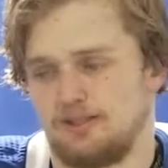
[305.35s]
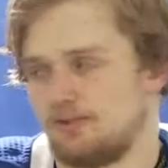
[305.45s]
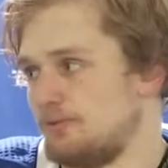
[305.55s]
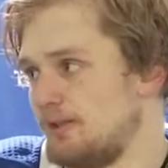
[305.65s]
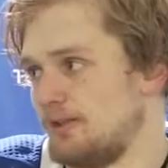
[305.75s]
It's
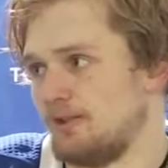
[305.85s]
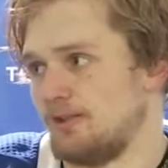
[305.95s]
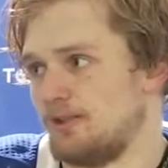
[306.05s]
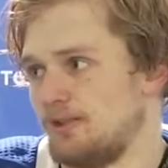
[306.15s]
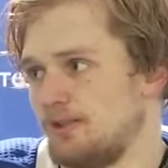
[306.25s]
been
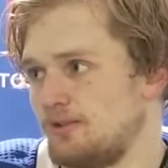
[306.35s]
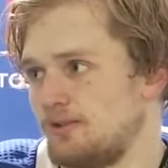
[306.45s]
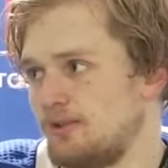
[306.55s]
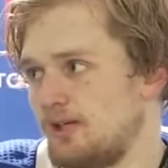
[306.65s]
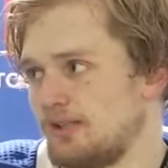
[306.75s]

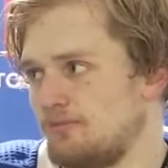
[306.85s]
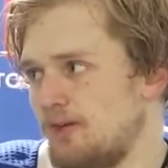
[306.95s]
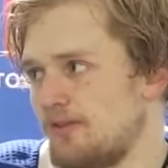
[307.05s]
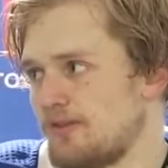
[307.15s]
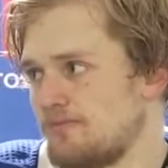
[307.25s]
last
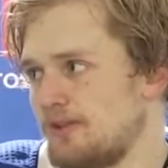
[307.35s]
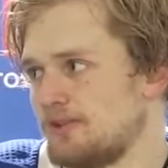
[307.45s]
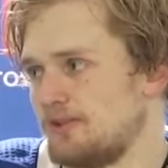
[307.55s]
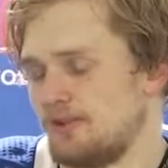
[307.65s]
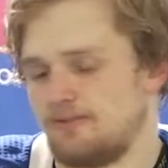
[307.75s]
month
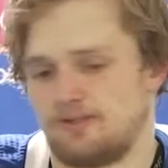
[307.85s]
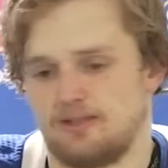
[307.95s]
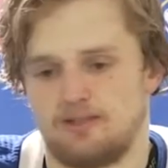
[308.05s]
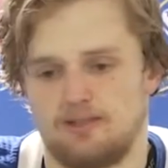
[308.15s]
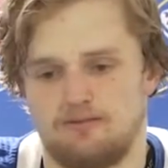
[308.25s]
especially,
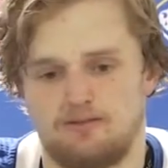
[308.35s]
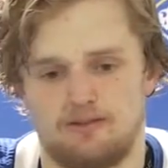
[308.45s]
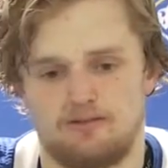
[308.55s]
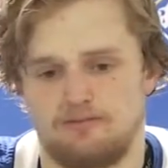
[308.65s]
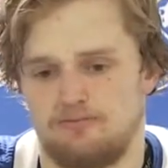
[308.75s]
I
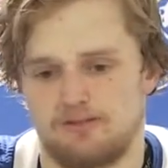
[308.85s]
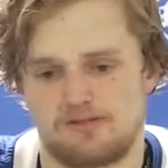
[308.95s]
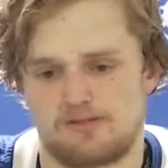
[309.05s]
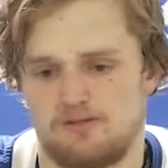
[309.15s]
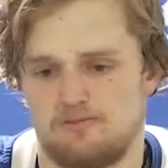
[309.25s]
found we've put
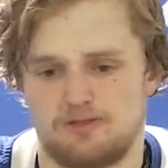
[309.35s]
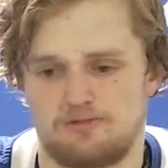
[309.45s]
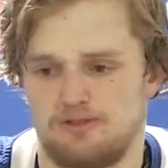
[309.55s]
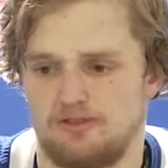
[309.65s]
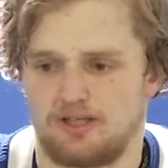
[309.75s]
so much
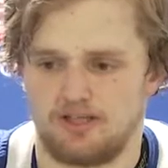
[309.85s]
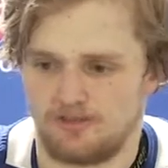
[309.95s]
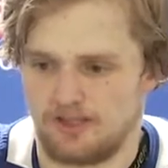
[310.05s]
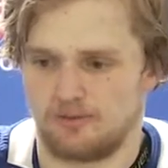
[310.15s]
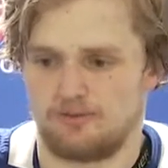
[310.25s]
of it
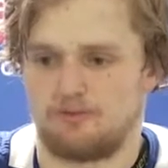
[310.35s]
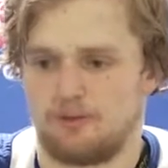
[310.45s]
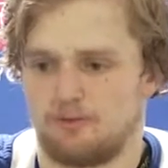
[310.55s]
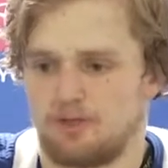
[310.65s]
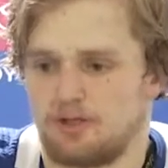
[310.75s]
together that we've
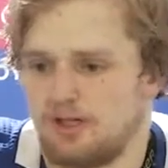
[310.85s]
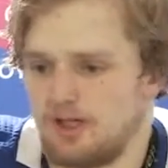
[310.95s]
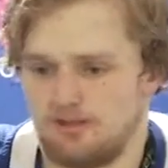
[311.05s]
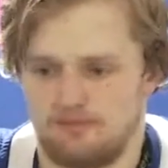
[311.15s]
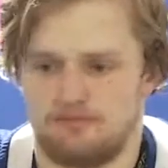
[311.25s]
been working
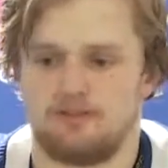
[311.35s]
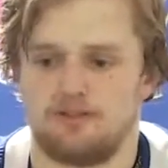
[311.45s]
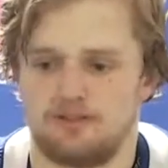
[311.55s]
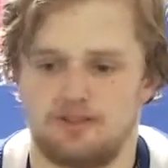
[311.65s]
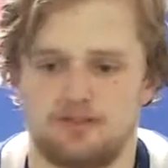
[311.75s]
on and
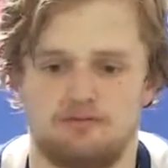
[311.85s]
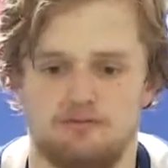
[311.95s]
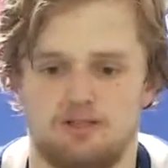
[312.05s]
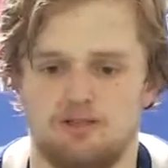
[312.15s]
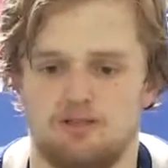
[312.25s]
feeling like we've
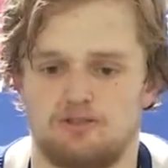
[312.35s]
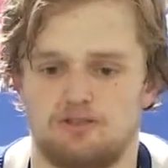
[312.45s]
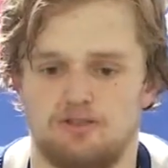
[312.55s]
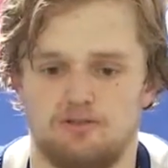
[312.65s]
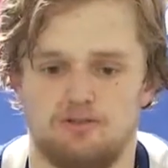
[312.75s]
been close
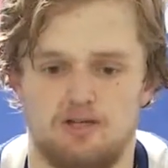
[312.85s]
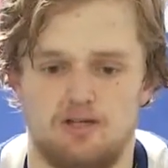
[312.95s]
to.